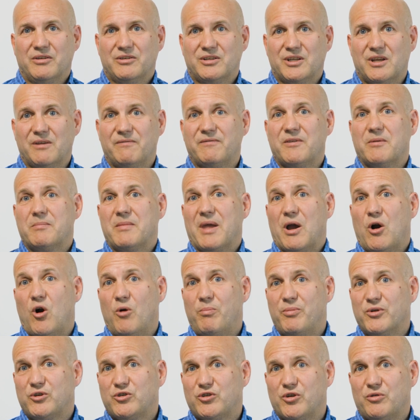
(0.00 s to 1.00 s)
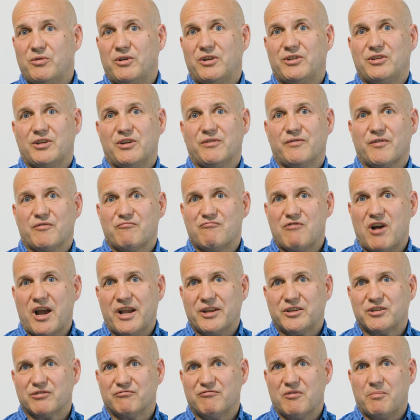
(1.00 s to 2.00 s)
to give them that opportunity of a
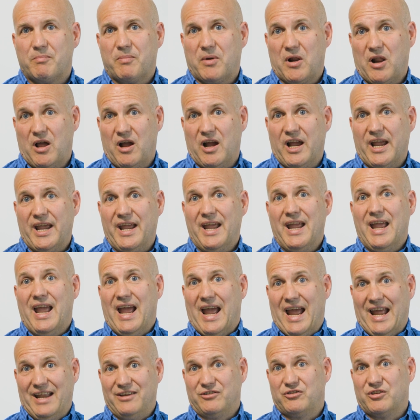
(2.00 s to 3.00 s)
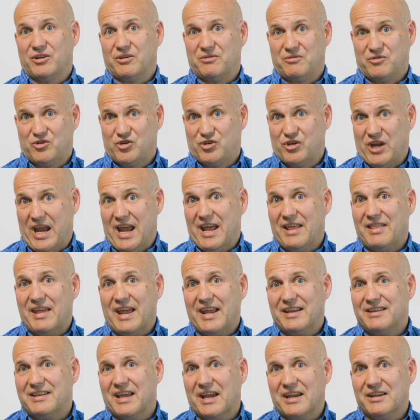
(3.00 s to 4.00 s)
right to reply and to share
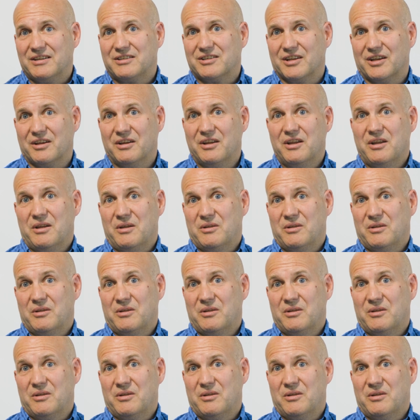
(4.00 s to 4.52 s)
their data